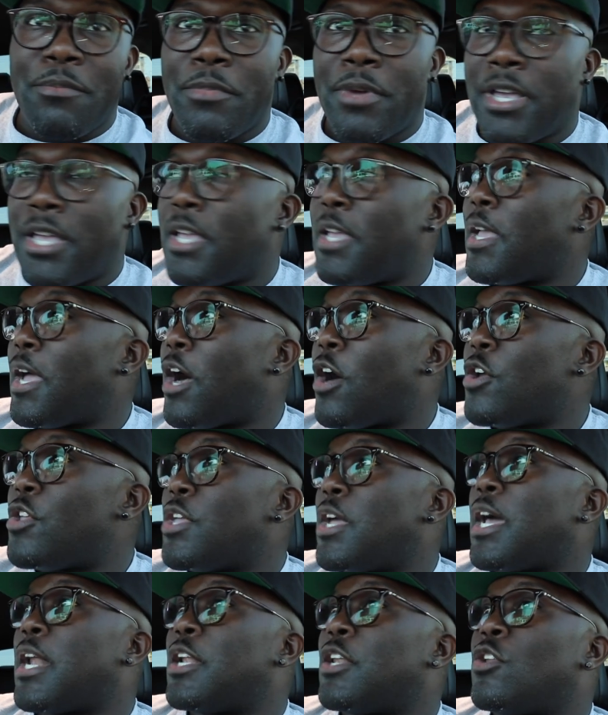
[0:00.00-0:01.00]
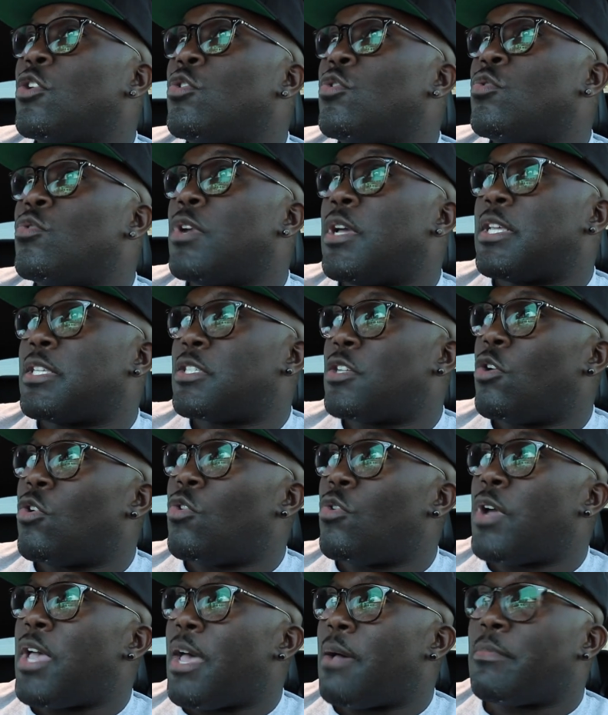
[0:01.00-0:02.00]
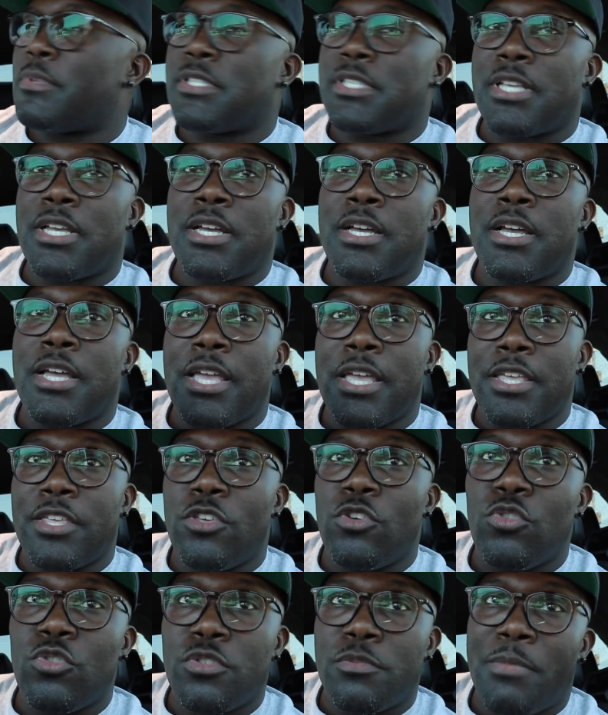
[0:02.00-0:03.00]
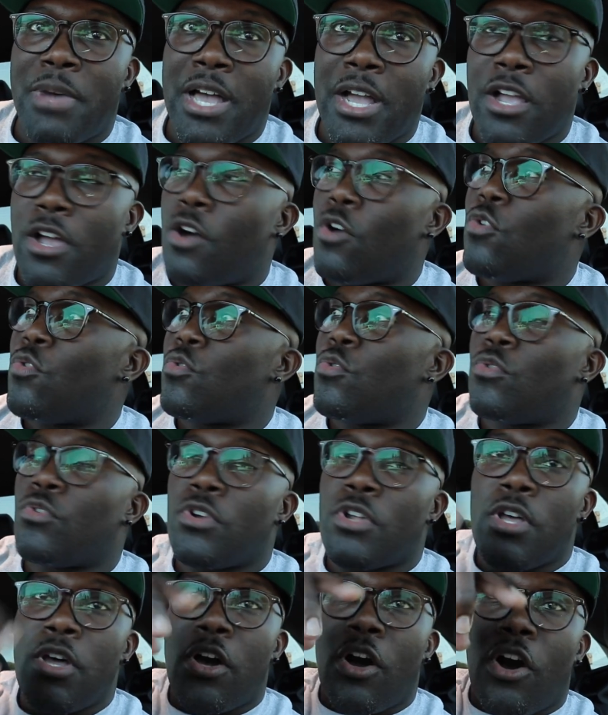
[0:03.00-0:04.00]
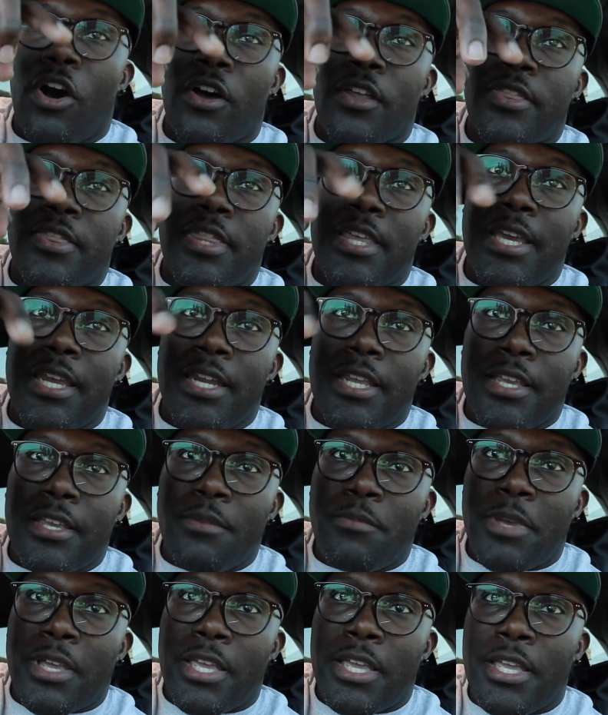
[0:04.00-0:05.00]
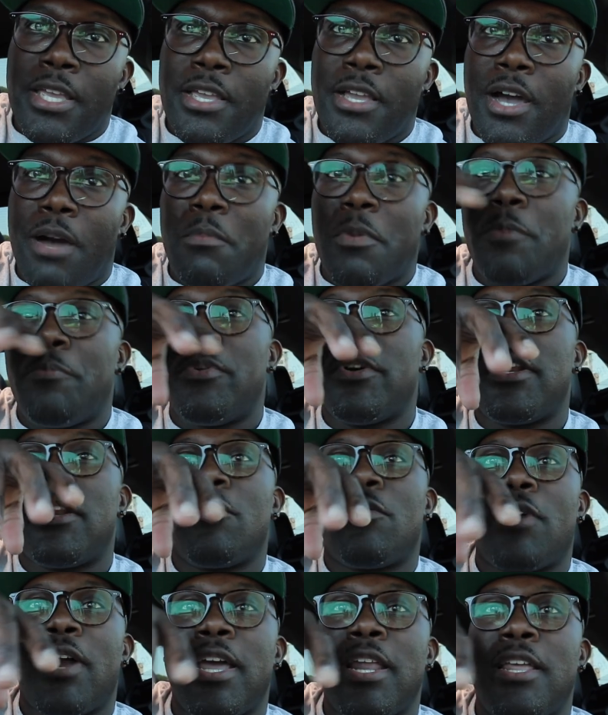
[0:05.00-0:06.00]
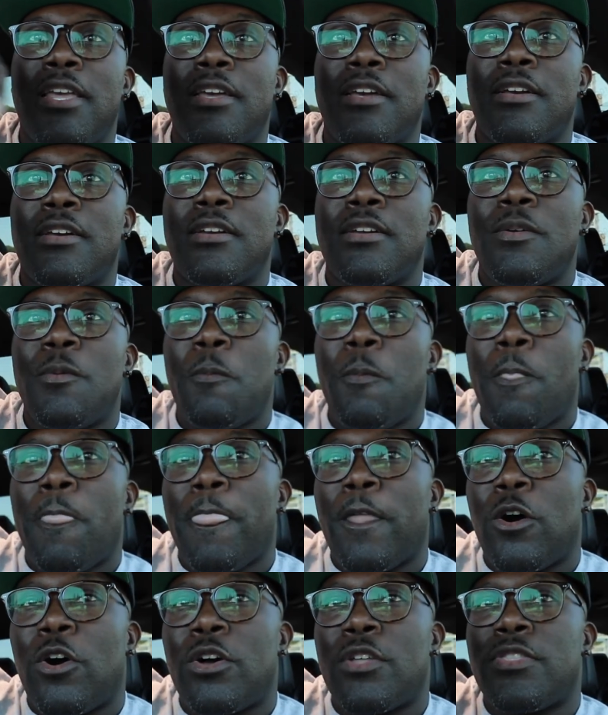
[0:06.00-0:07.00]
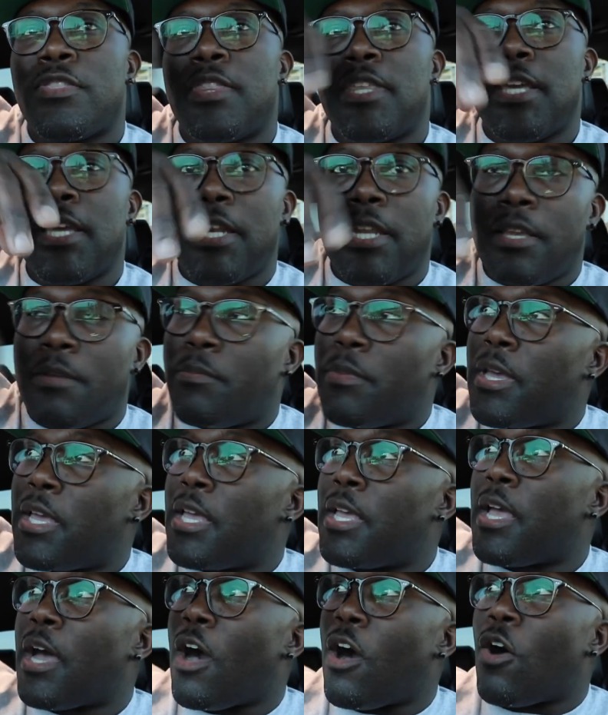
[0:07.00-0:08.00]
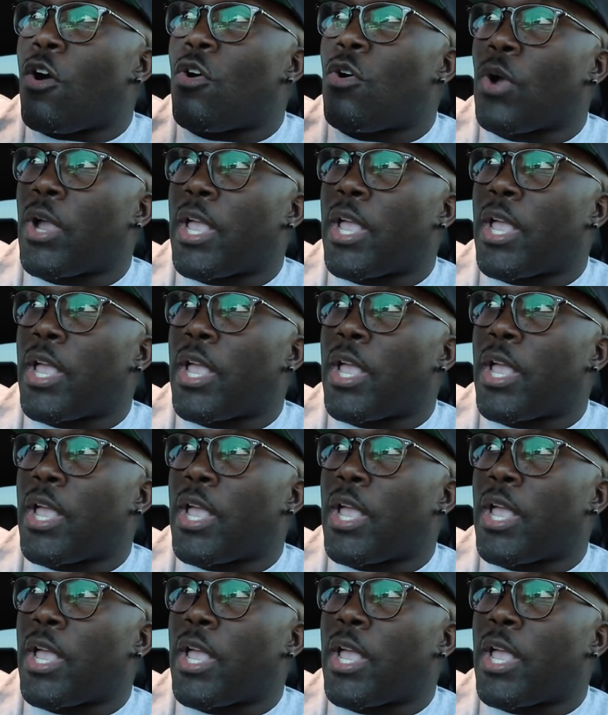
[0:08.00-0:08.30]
man. All you gotta do is go on Amazon and use my code, Authentic, man. I'm gonna put it right here. Authentic, man, all